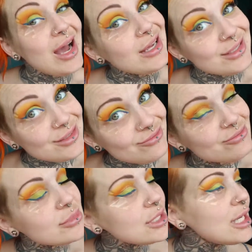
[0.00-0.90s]
eyes.
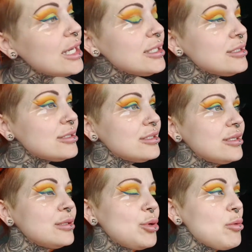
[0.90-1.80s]
And
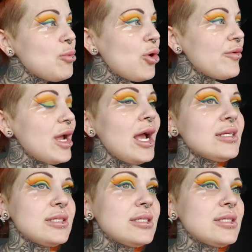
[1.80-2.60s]
the problem with watery eyes